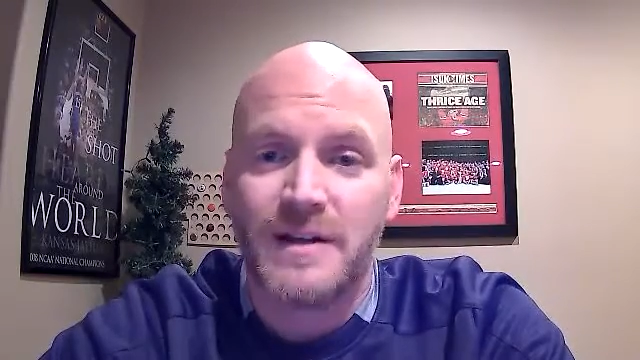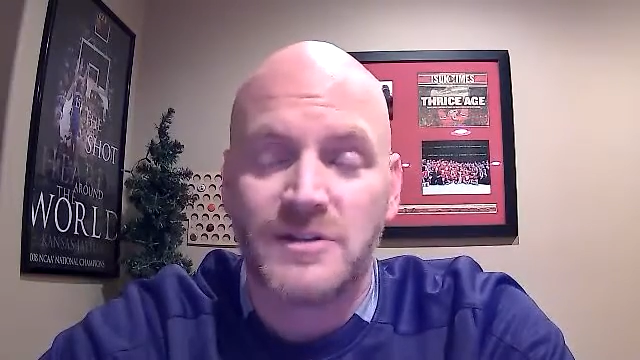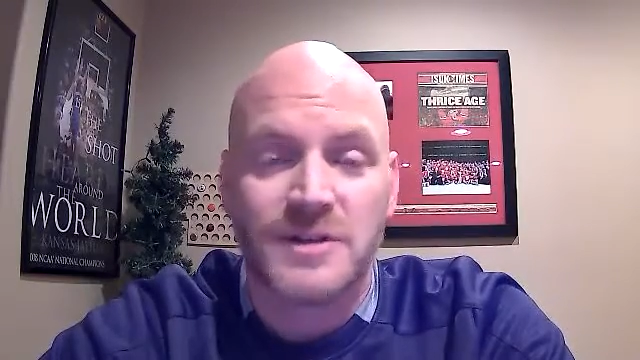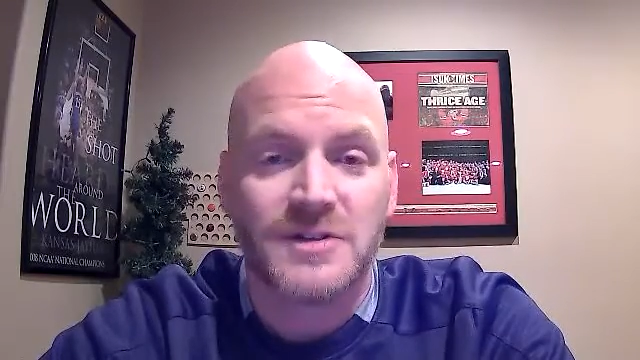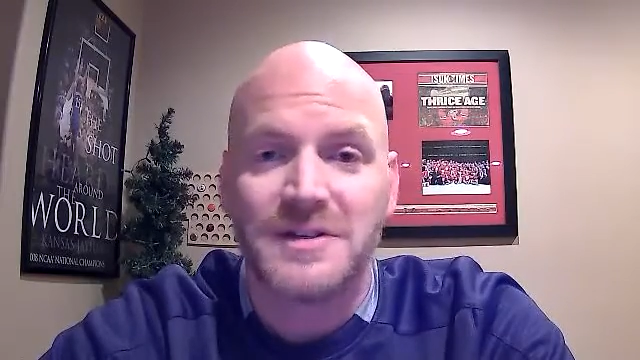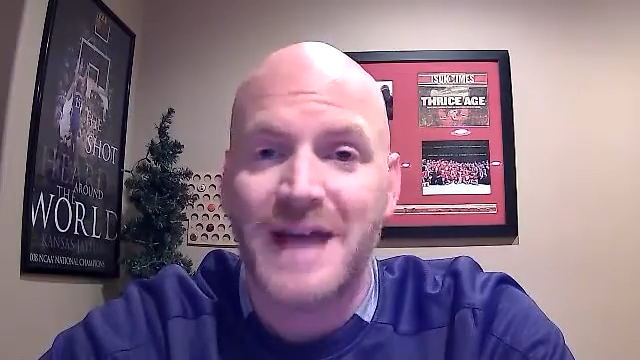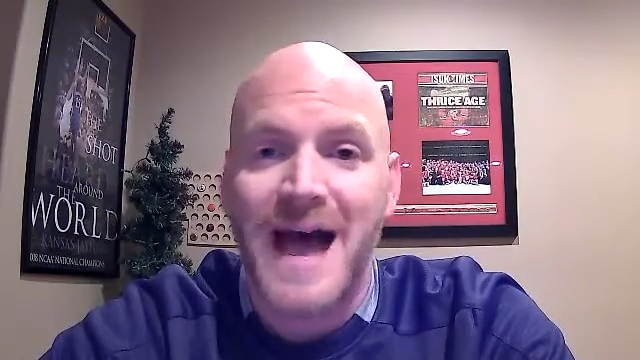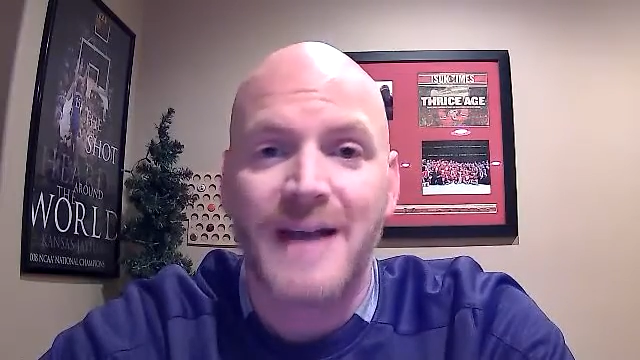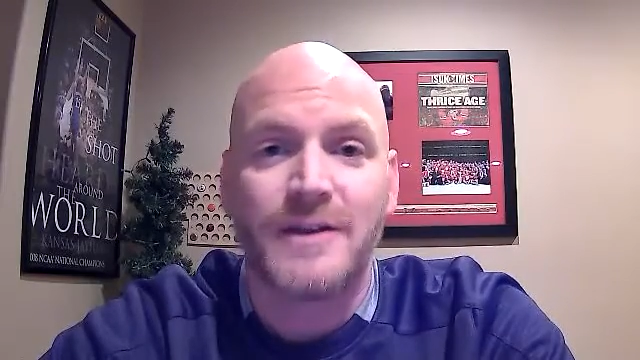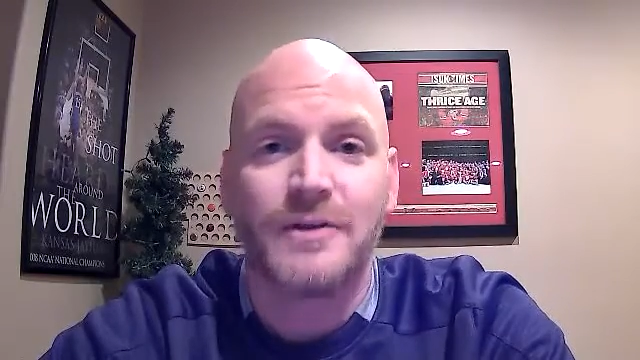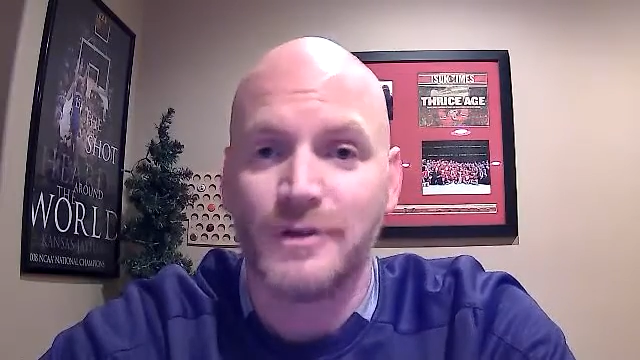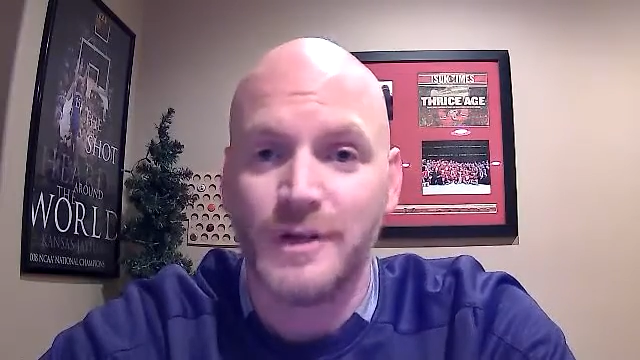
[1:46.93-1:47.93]
It's just
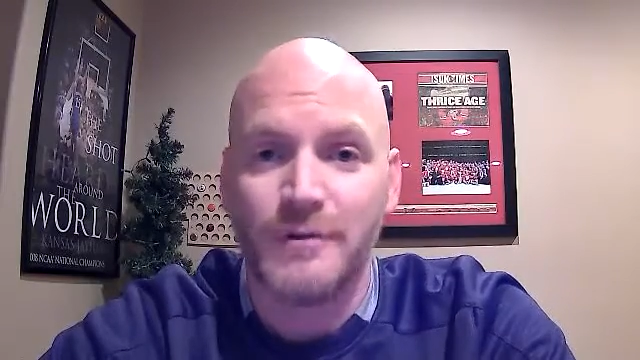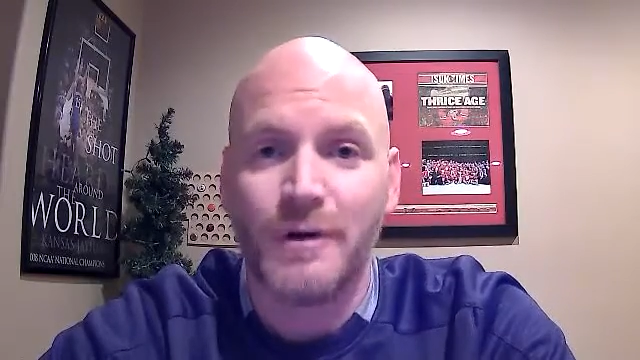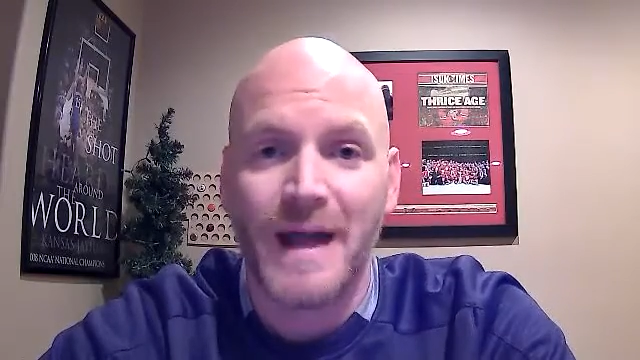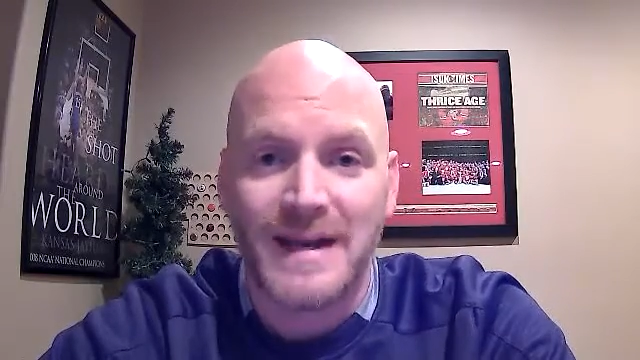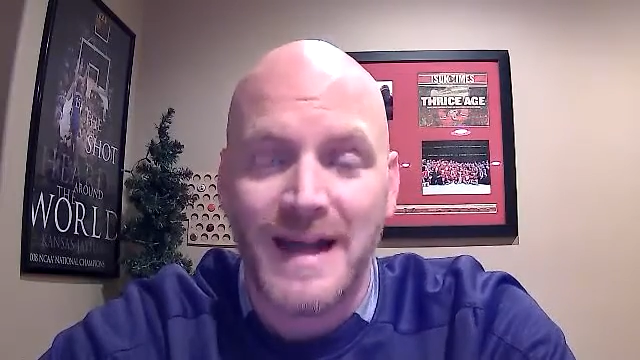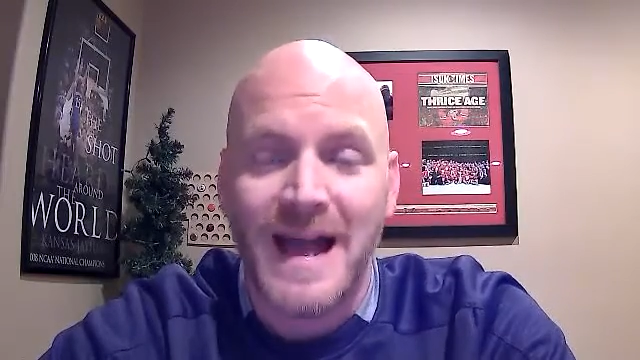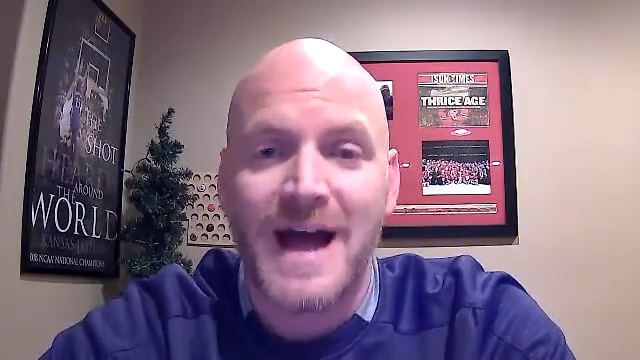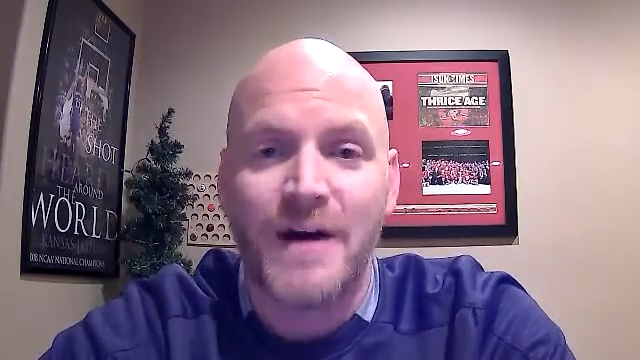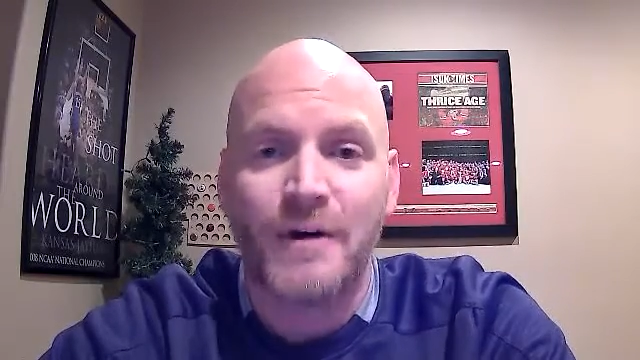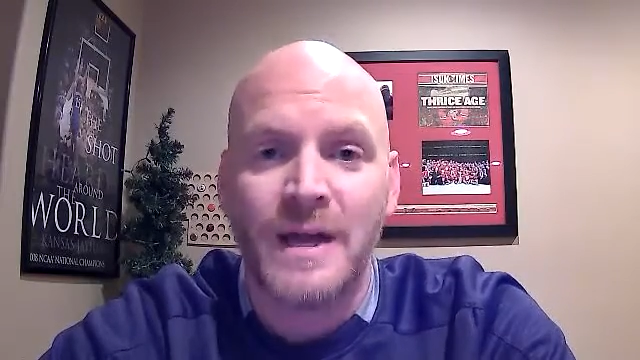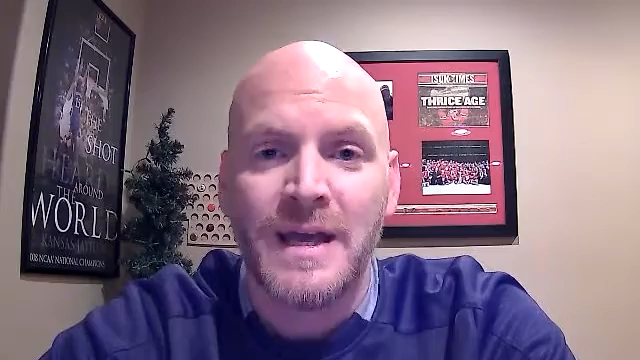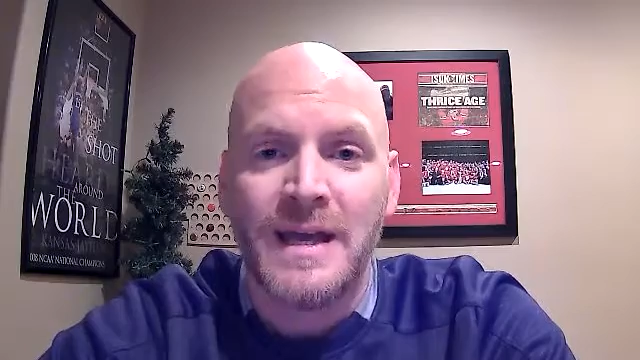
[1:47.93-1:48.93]
not good right now.